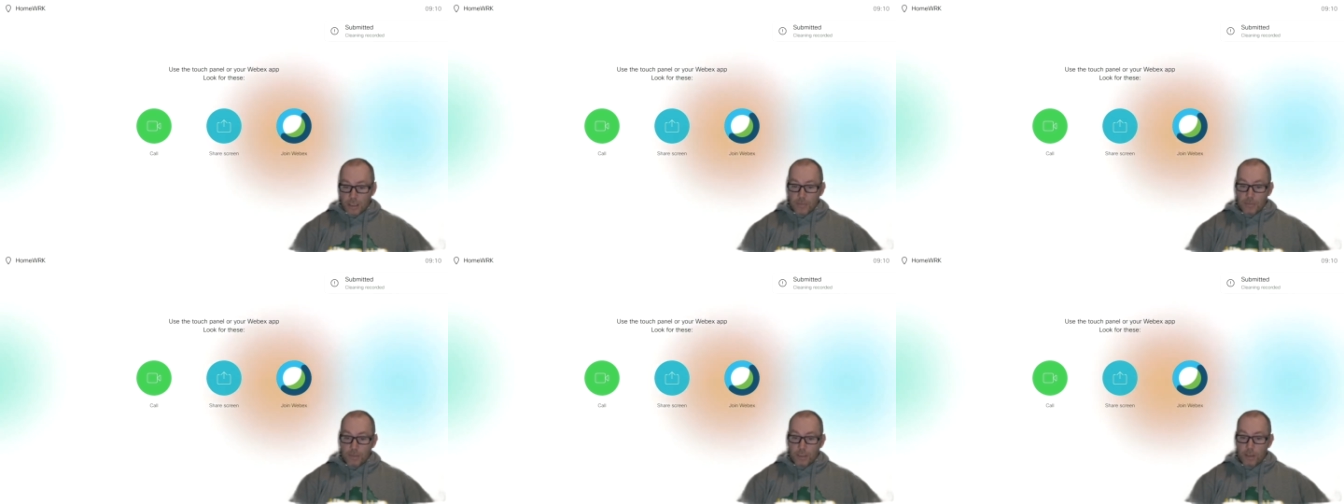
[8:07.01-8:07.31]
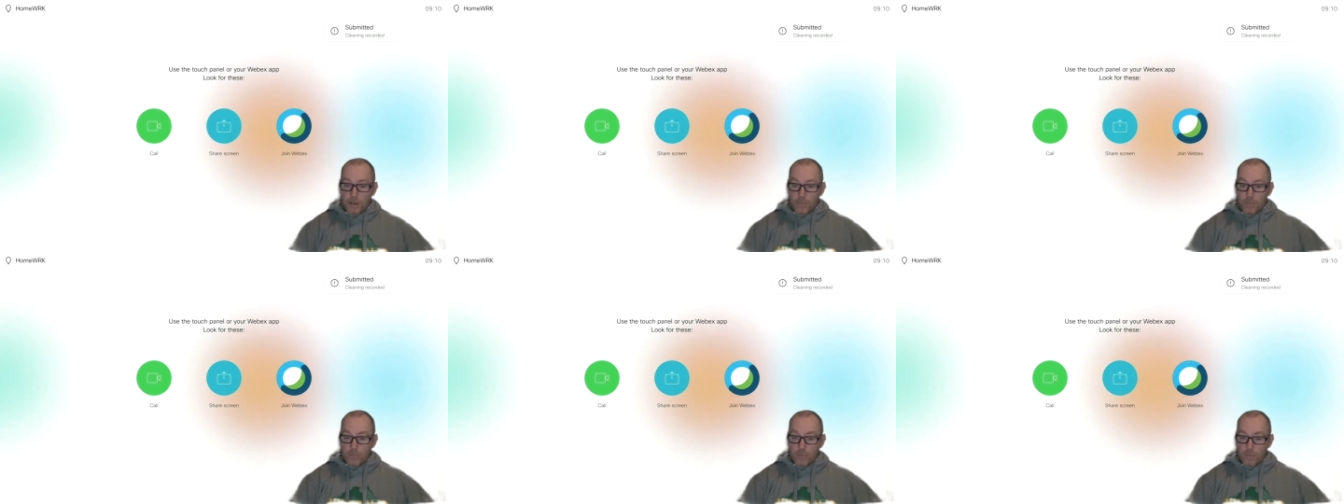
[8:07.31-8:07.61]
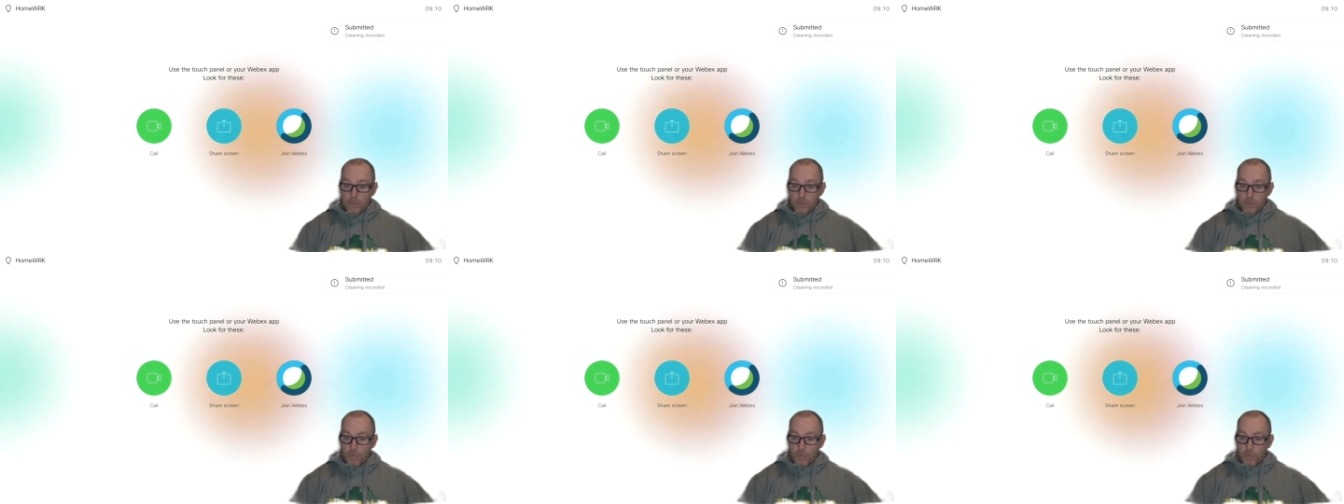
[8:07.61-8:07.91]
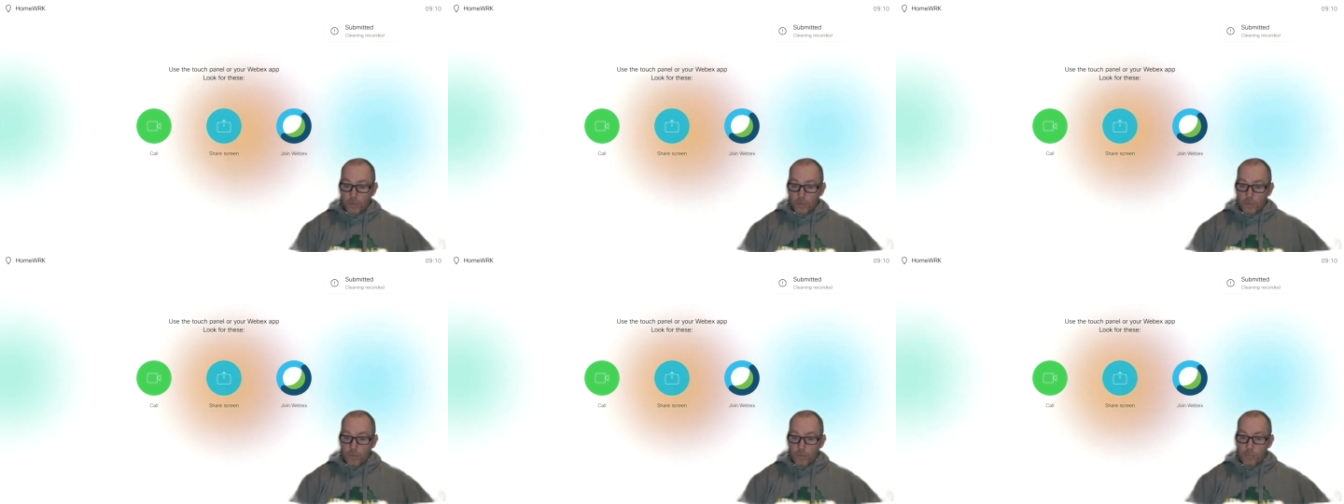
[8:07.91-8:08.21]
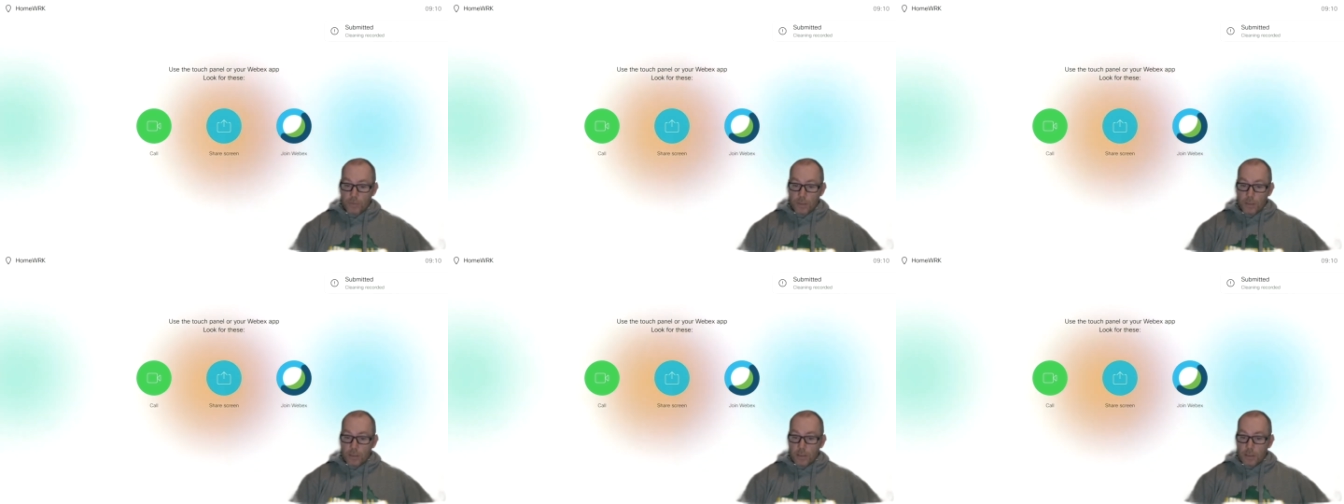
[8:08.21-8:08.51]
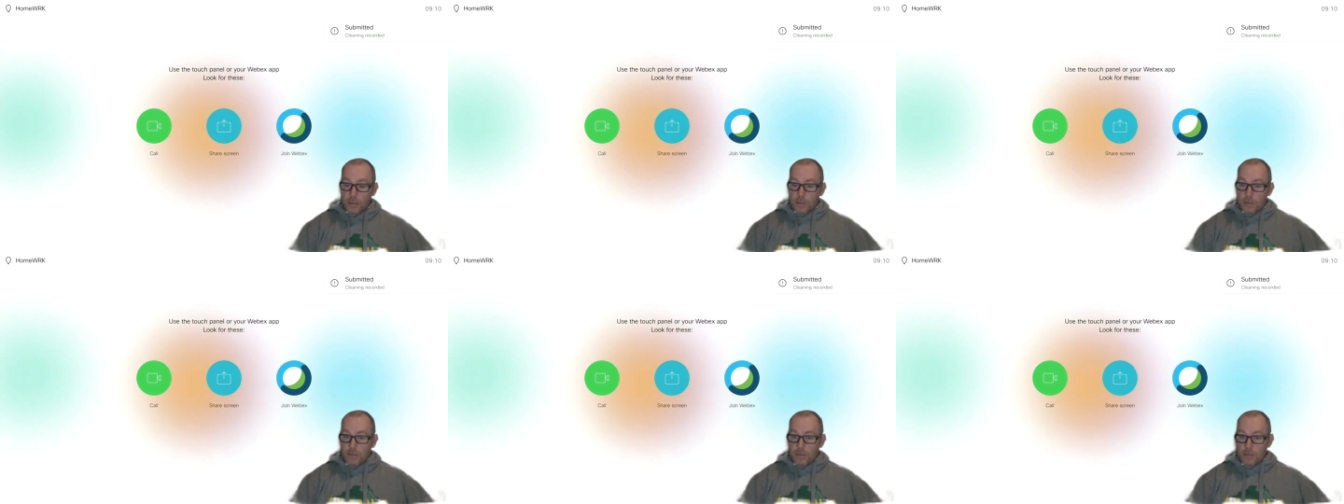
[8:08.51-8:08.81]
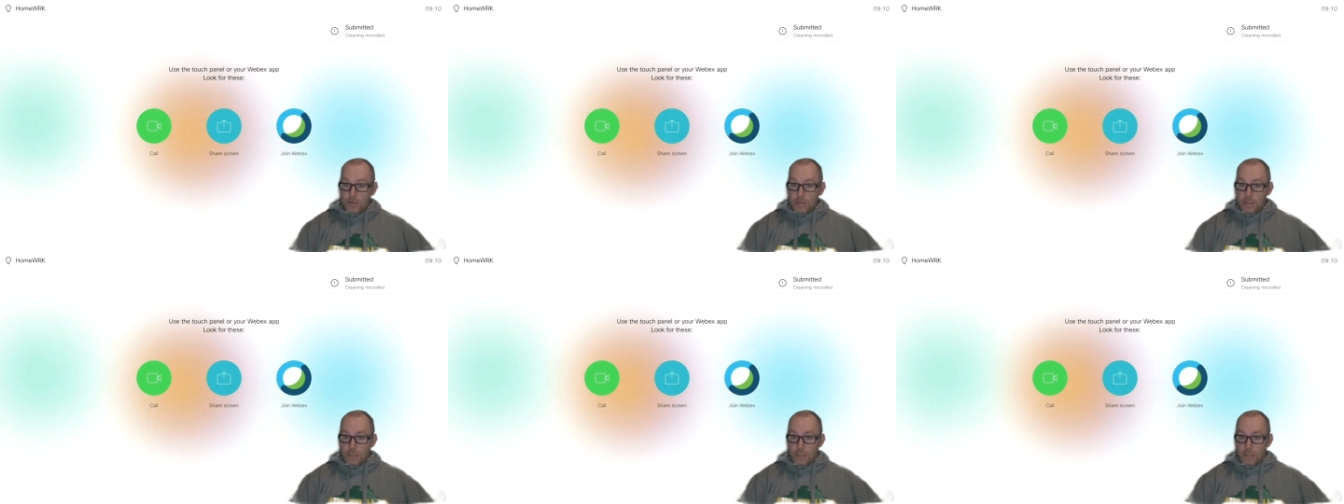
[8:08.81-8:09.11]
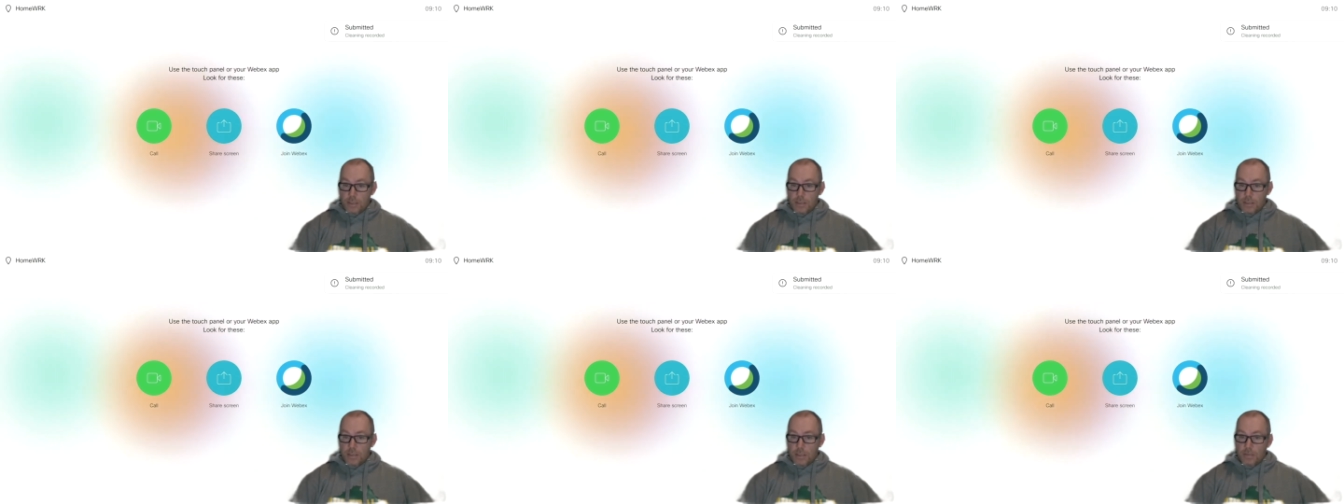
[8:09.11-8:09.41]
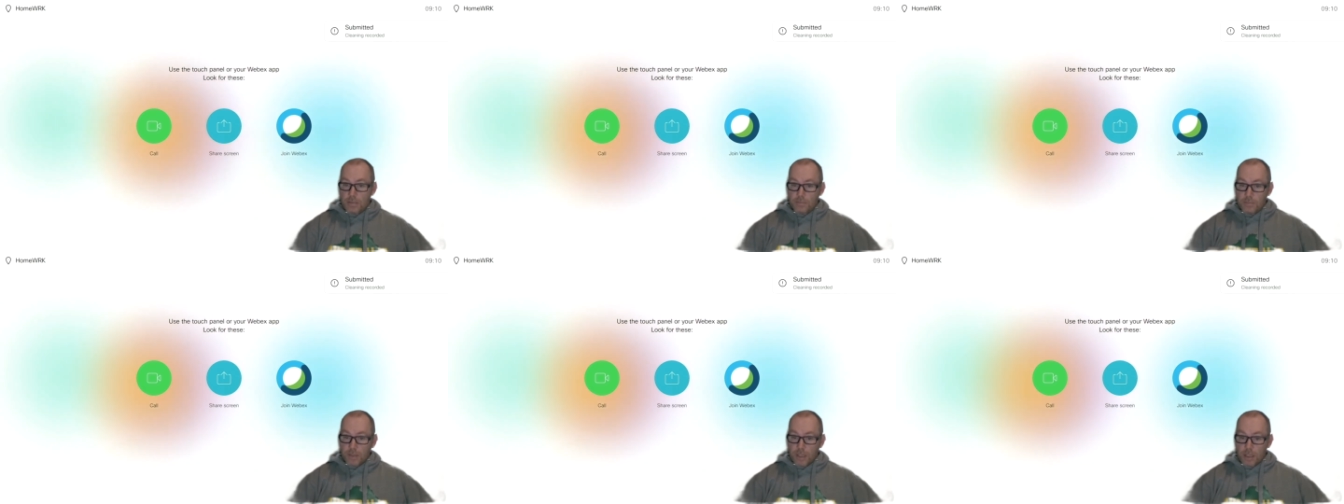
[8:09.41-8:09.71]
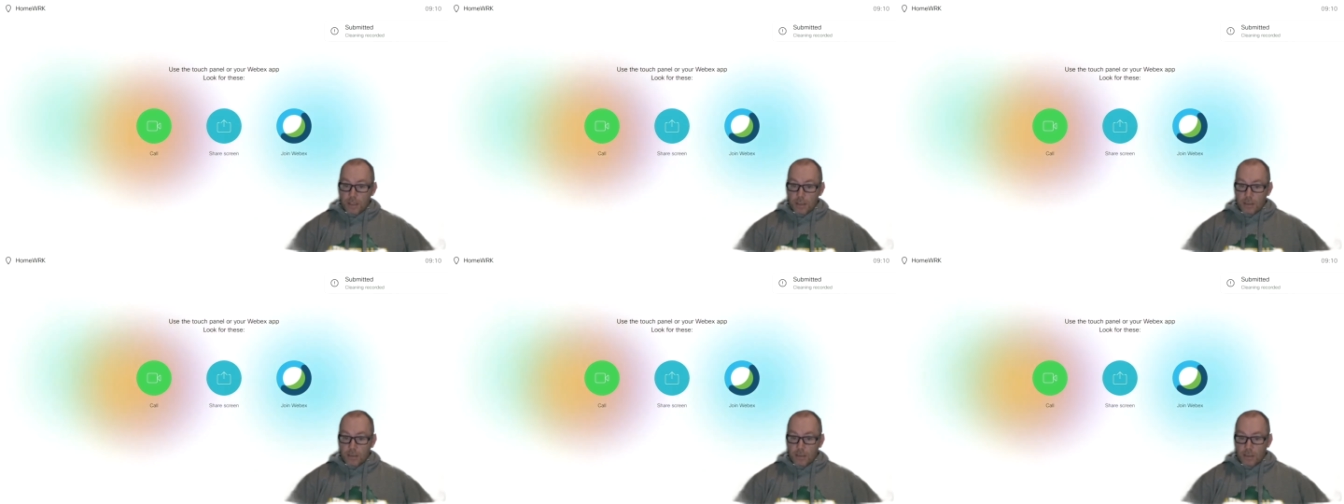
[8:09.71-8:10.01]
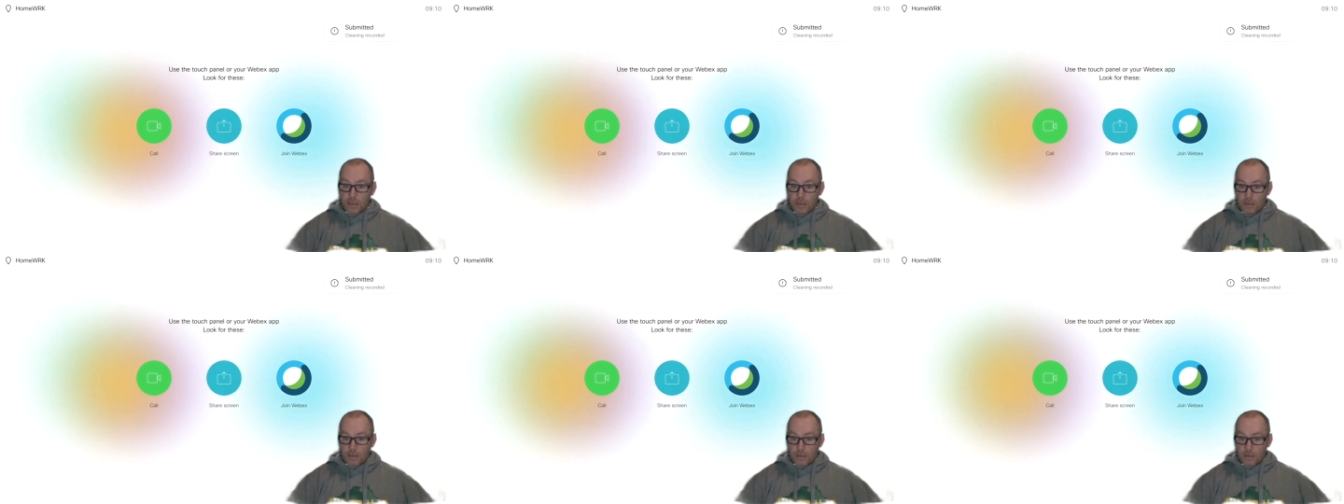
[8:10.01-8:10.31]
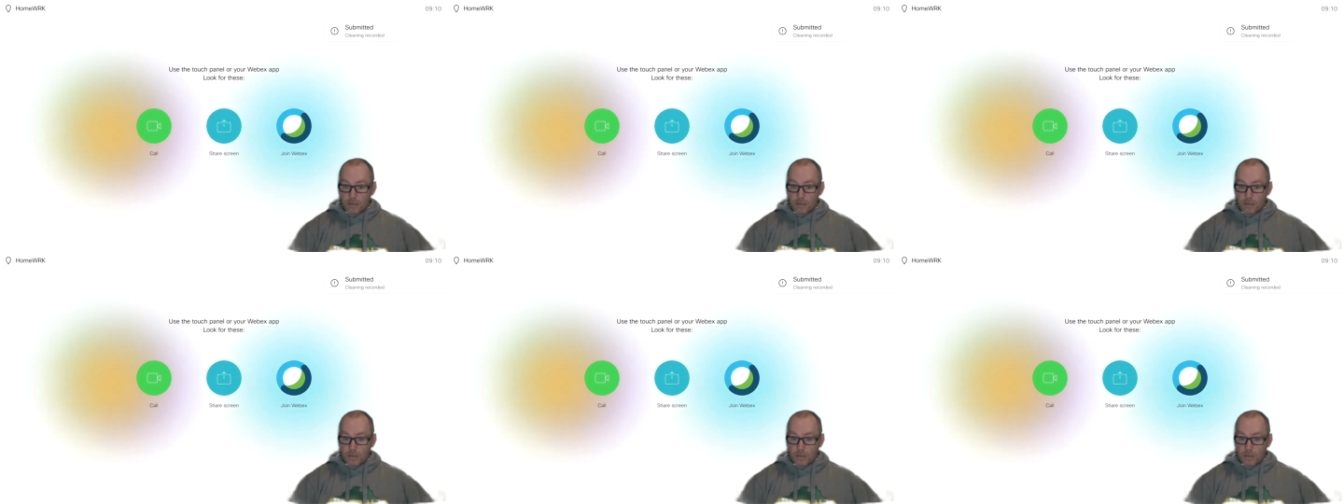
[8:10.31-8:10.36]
come and go from the room, you'll see this update in